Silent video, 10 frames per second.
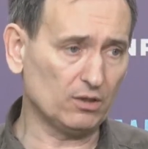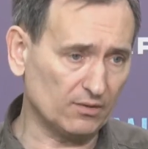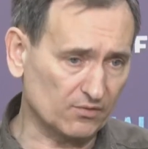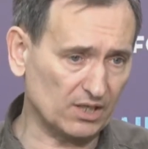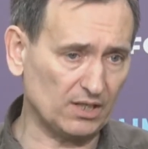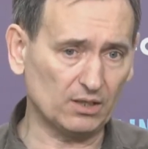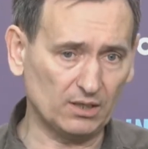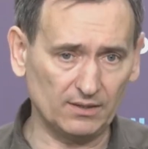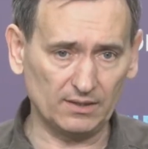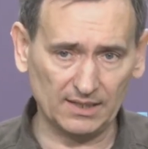there's
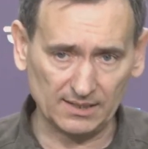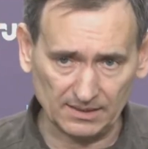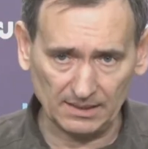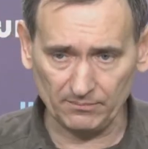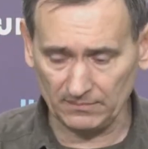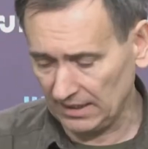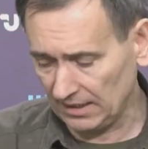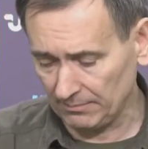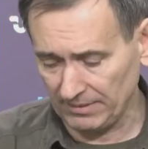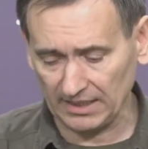yet another,
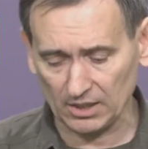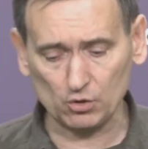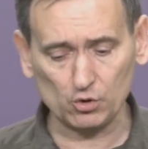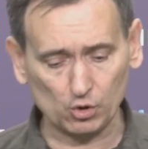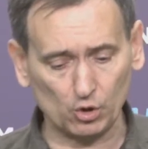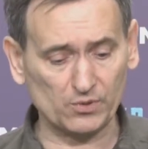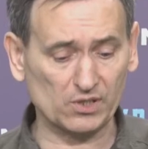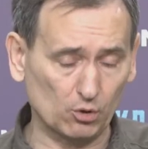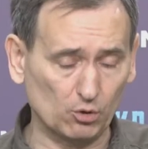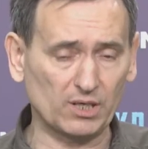we will work
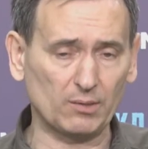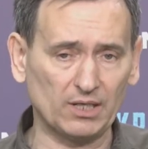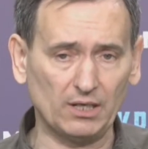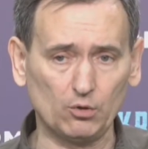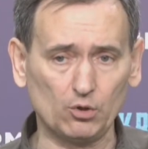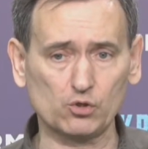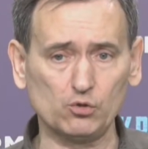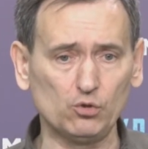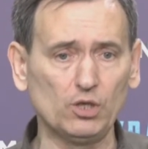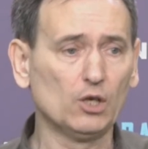with them and
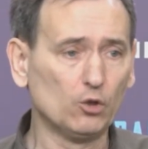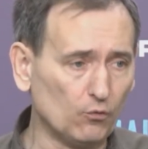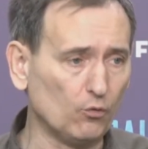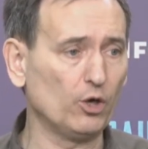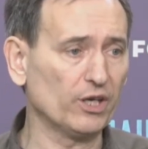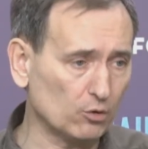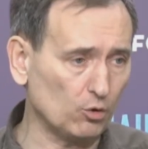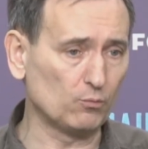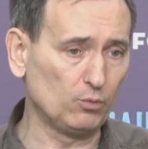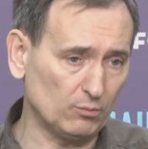we will
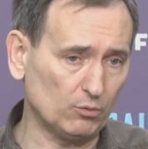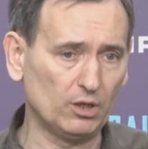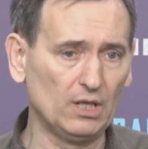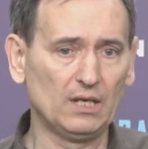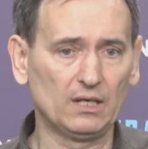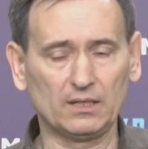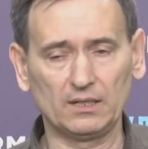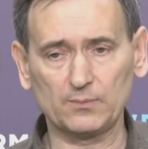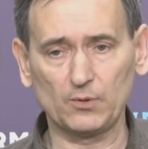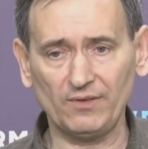cooperate maybe
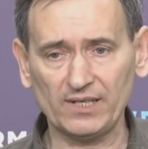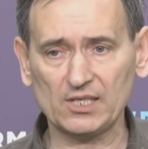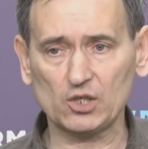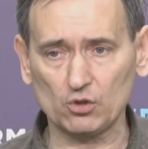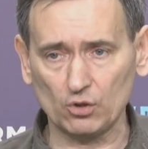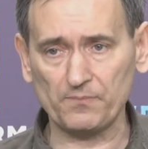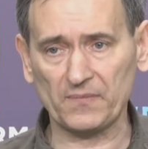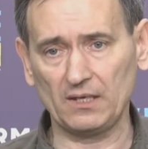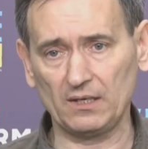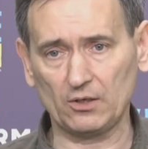to create
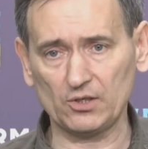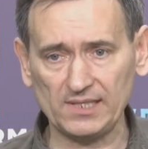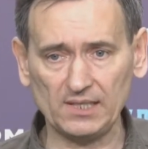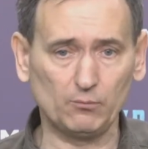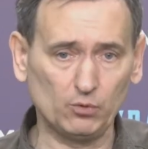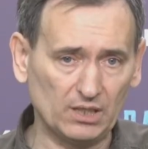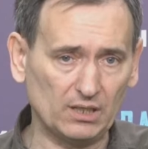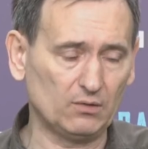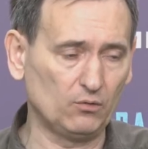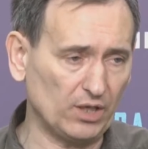another
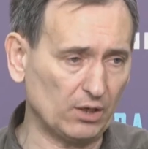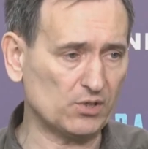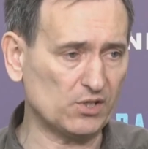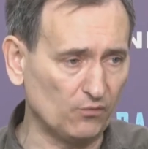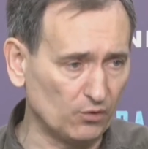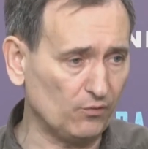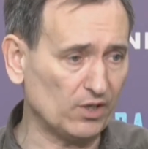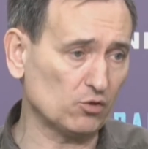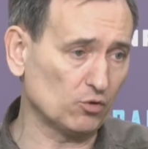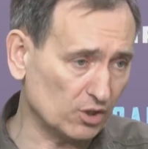such
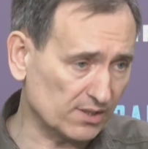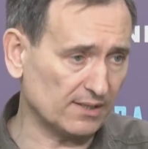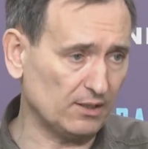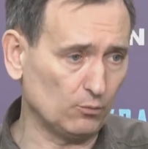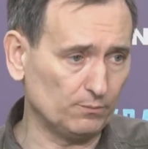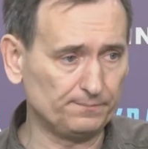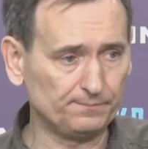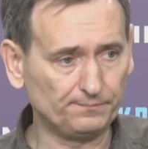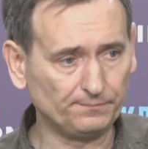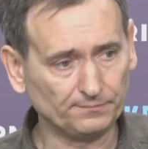tribunal based on
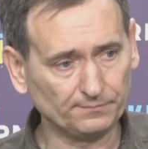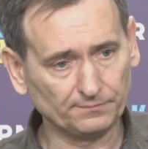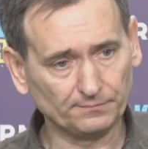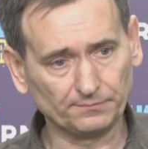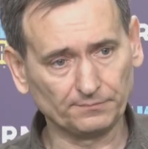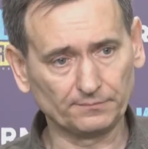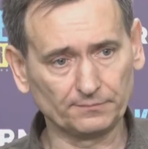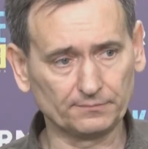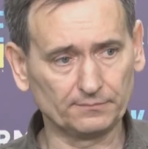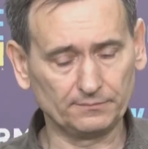the agreement of the
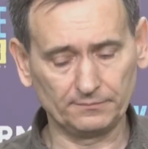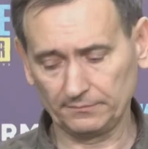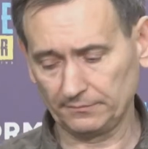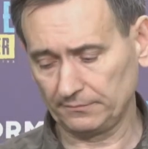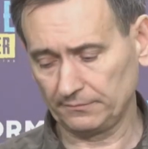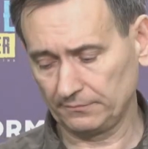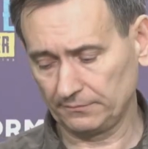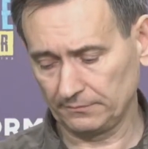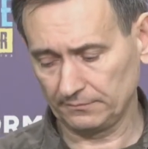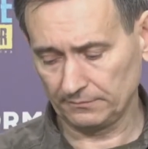allied
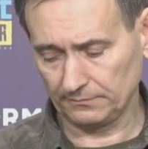countries.